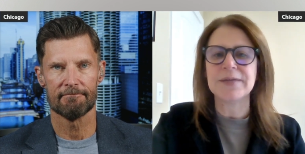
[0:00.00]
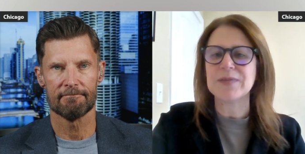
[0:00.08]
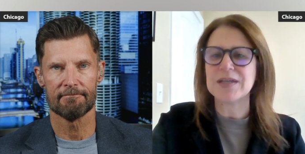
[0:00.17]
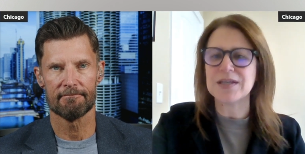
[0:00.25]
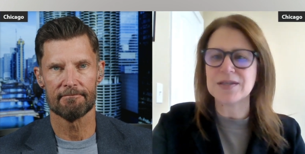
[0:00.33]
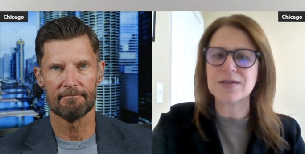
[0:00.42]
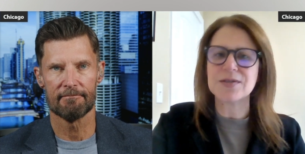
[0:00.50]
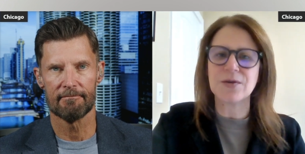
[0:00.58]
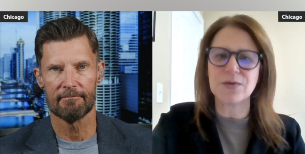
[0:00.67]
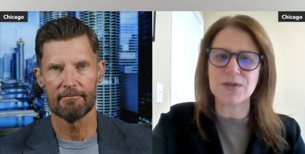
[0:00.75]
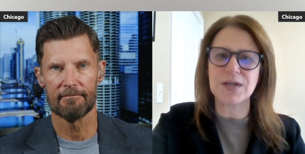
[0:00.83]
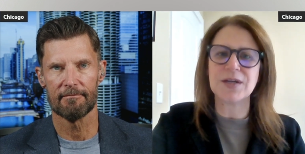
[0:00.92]
Speaker 1: is
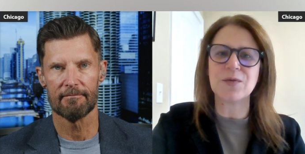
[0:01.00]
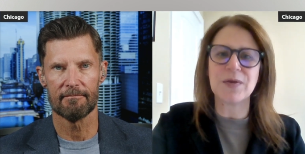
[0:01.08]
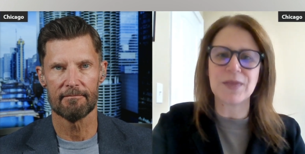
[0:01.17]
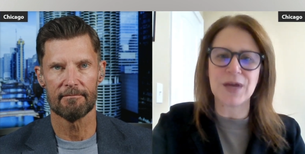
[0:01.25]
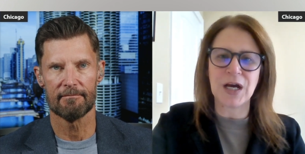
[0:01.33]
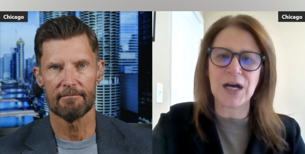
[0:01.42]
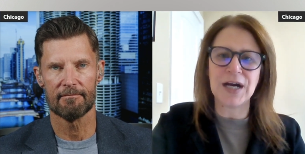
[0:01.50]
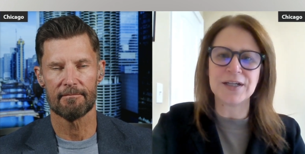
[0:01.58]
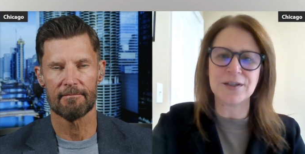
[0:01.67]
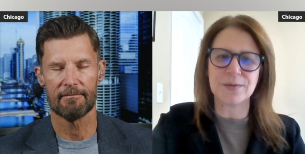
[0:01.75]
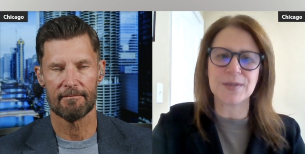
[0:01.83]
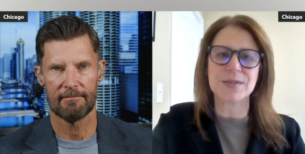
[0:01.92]
associated with a
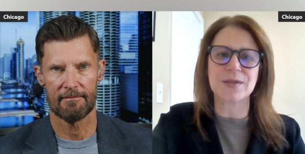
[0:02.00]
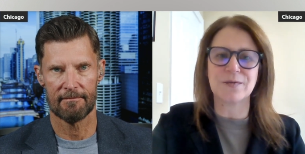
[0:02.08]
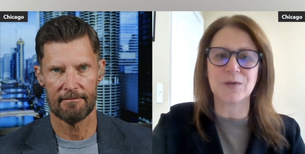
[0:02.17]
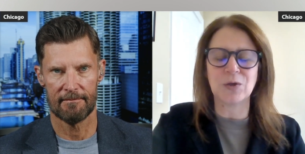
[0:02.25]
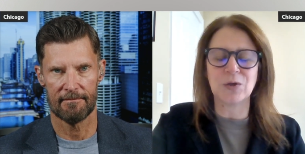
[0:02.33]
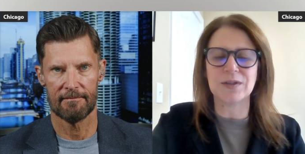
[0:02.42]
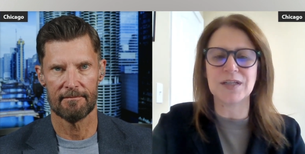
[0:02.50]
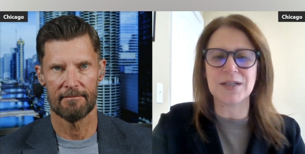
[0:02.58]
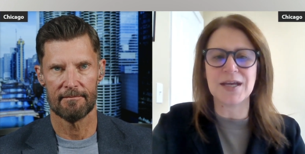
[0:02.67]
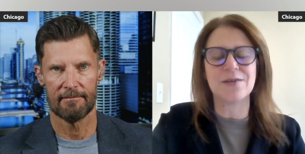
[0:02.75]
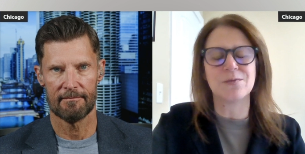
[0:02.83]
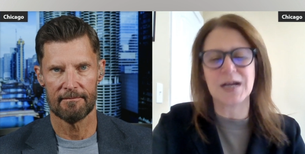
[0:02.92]
higher risk of
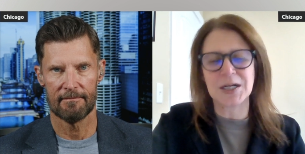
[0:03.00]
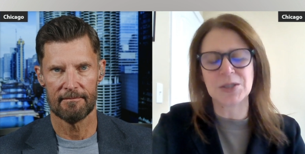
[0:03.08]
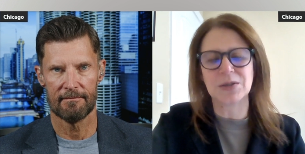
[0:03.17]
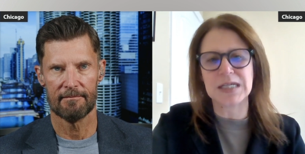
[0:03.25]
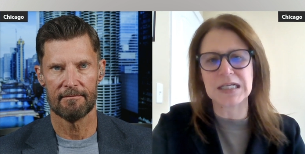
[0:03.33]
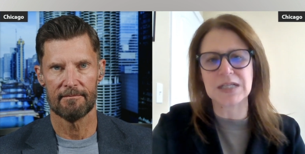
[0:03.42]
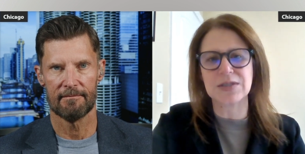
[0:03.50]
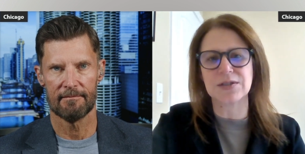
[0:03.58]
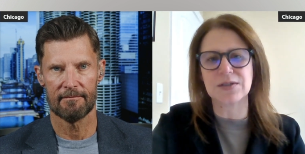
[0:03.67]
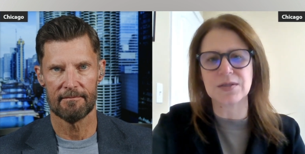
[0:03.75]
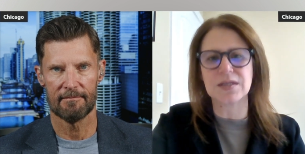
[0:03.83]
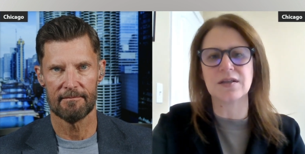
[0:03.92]
colon and rectal
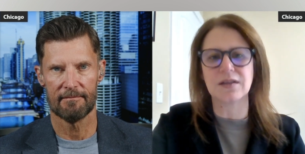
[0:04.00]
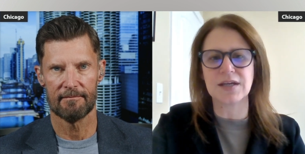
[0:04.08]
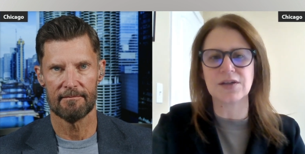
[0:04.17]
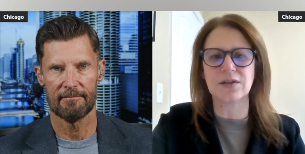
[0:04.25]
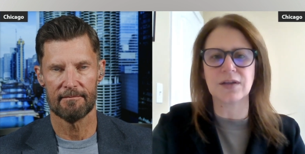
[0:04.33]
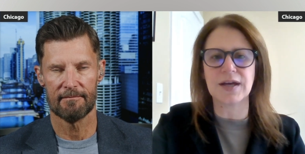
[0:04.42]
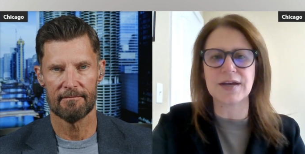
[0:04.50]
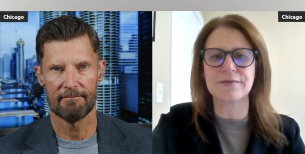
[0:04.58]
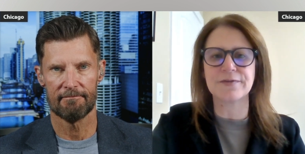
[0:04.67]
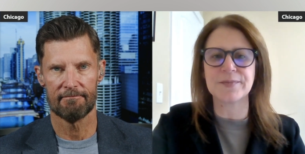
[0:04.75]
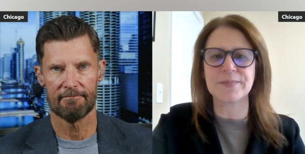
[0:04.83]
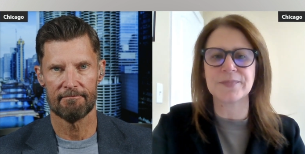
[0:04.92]
cancers in later life.
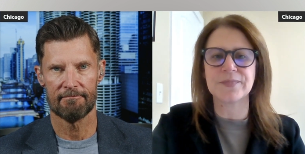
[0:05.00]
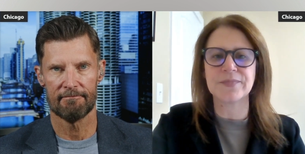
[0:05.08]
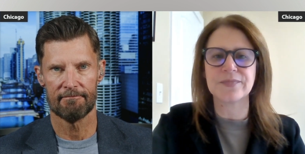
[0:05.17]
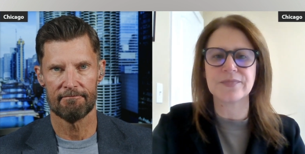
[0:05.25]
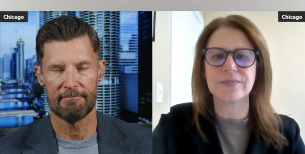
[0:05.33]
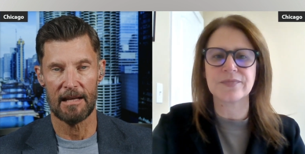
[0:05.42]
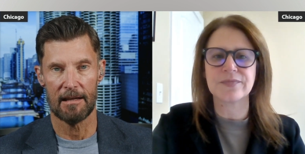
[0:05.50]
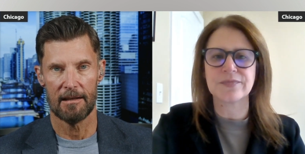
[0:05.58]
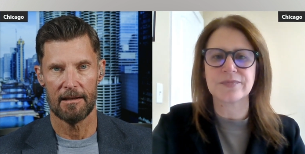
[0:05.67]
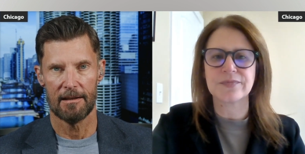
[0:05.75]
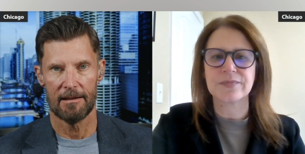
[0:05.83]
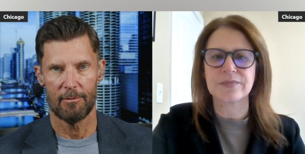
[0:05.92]

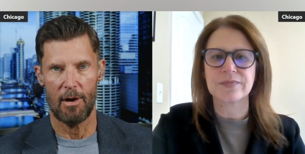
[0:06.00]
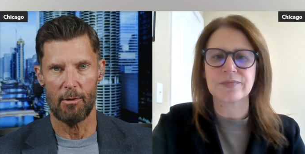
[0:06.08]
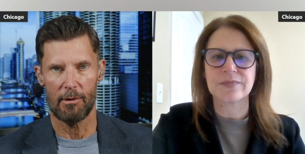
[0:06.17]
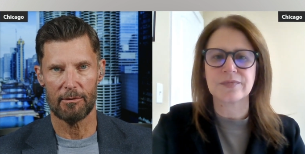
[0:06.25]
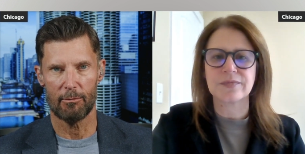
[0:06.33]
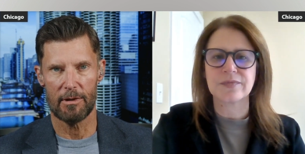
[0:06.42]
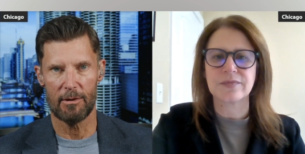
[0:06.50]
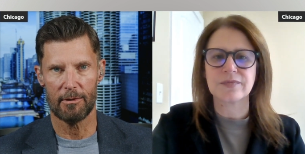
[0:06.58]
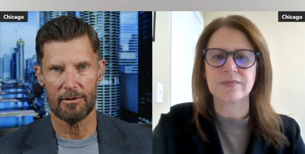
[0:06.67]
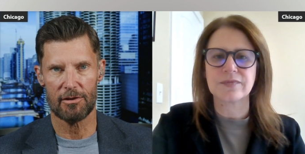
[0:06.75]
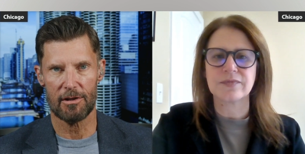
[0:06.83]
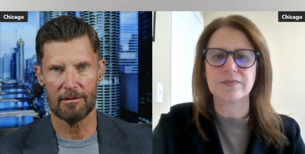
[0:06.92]
Speaker 2: Well, we will
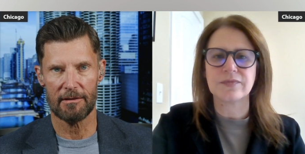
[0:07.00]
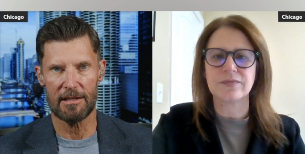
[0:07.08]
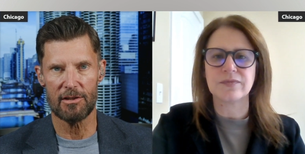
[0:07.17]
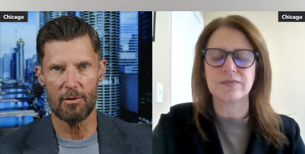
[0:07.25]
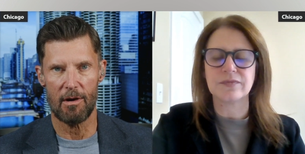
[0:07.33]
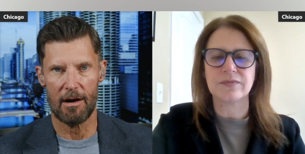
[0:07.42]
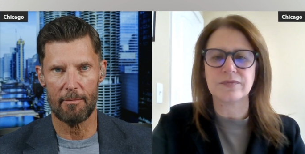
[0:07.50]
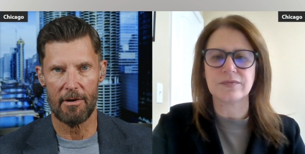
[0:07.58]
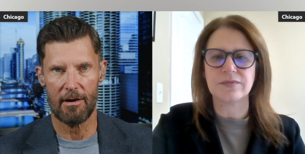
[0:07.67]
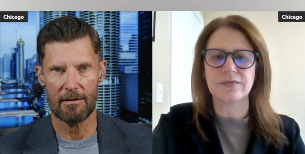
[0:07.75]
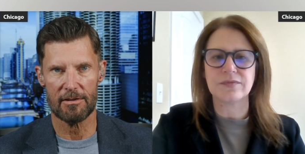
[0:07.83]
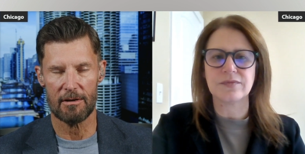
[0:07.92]
certainly do our
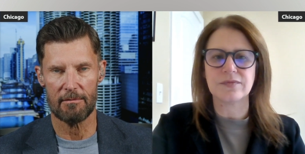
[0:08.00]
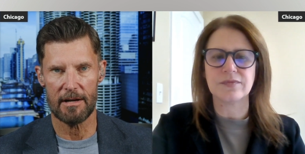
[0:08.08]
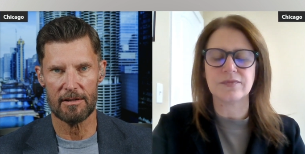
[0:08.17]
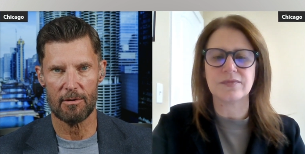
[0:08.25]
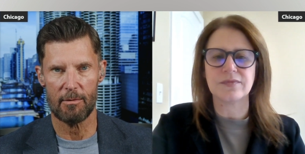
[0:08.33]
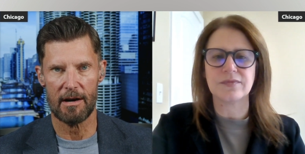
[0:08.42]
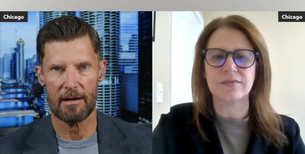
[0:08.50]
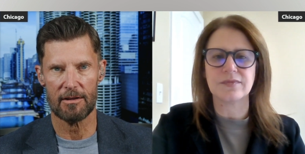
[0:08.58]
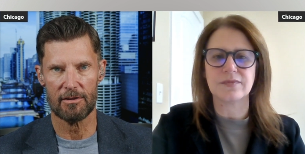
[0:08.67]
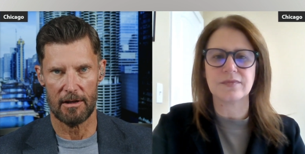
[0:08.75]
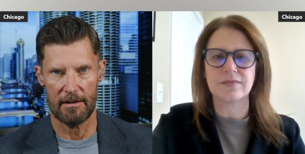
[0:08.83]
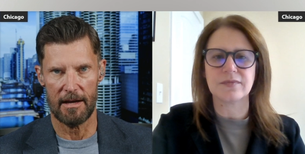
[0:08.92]
part to raise
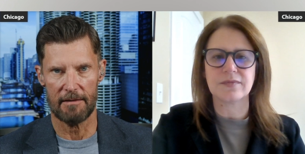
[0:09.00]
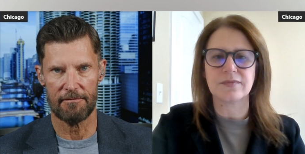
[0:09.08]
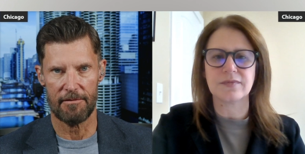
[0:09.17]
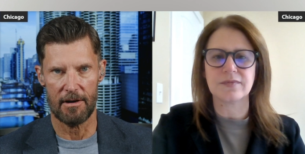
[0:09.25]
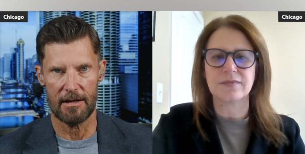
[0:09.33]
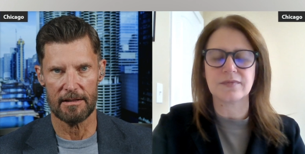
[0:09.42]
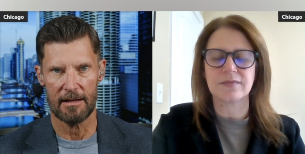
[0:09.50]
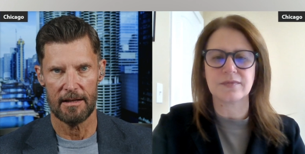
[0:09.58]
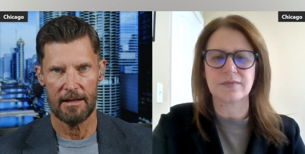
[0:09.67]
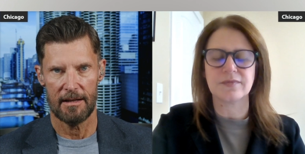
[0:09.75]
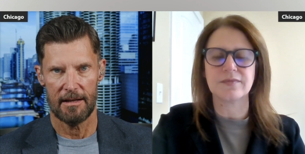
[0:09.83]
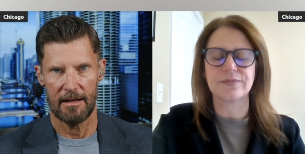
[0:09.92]
awareness on that front.
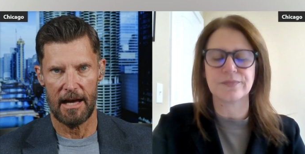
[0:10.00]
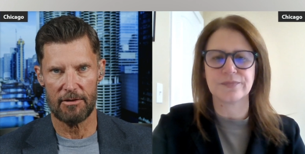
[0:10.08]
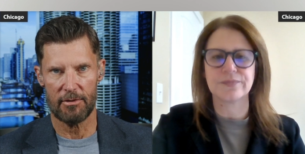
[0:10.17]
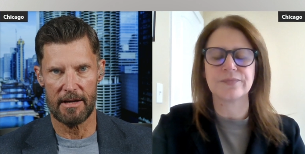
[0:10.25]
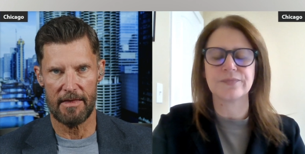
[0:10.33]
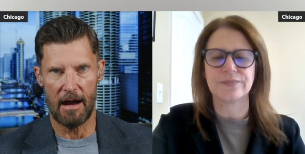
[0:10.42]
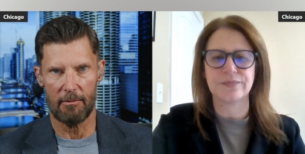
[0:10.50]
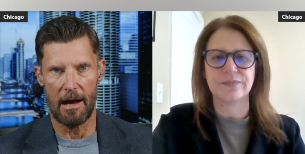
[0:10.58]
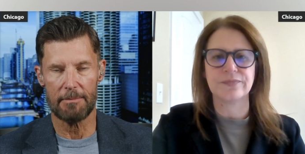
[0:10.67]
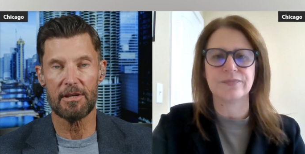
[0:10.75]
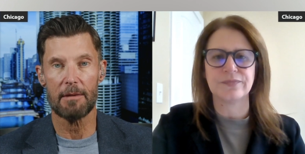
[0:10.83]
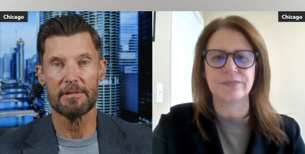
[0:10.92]
Andrea, that
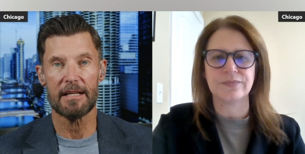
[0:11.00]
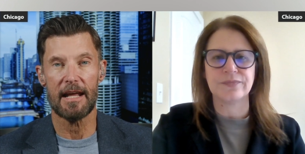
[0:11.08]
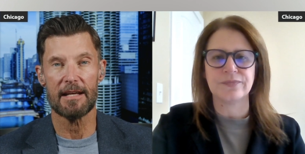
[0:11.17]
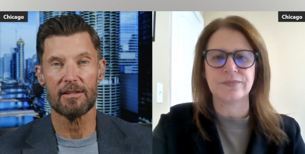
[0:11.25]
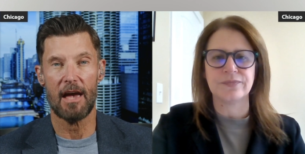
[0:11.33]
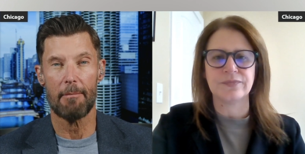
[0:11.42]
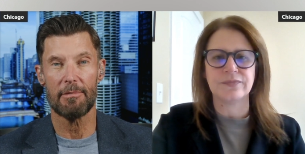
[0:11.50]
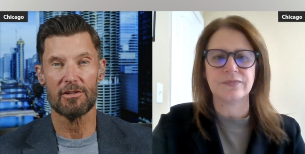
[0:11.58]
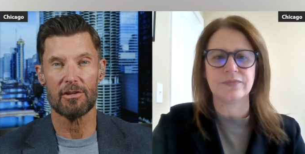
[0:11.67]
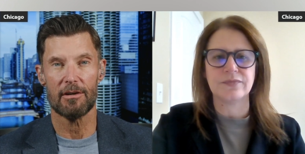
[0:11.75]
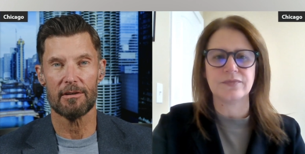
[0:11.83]
wraps up today's episode,